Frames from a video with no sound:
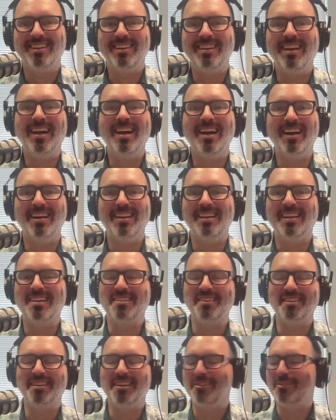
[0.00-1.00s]
Yeah, and
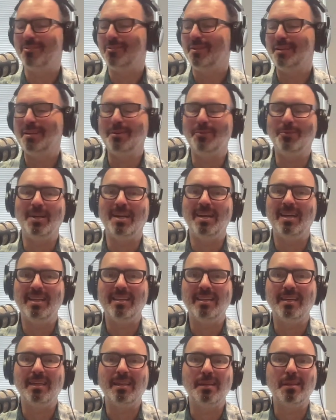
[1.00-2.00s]
that's another reason why I
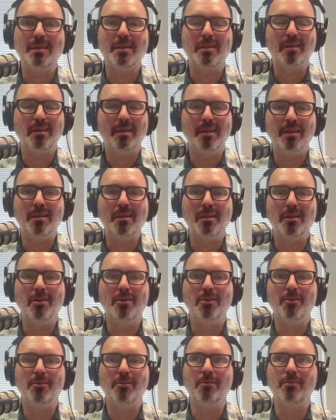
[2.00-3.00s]
think it's
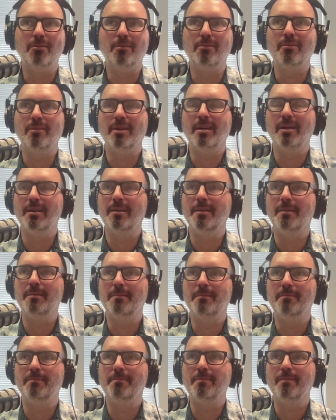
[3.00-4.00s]
so
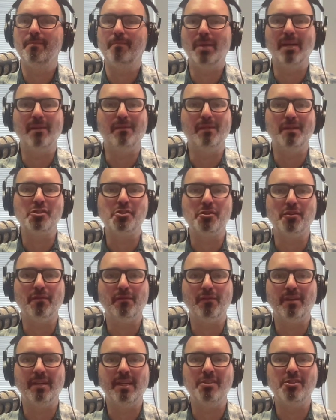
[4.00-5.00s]
beneficial
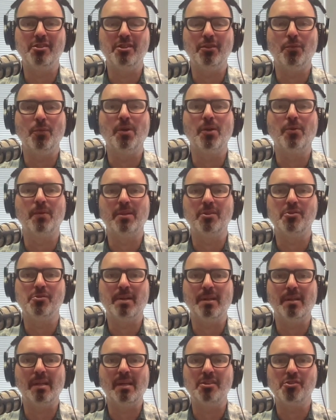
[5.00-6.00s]
for an agent to work with a
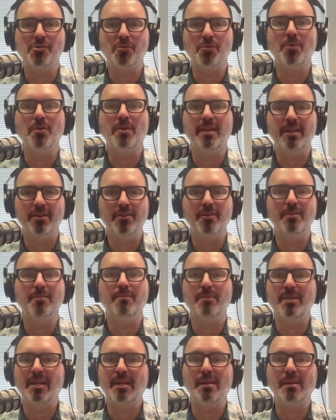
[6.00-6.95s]
transaction coordinator, because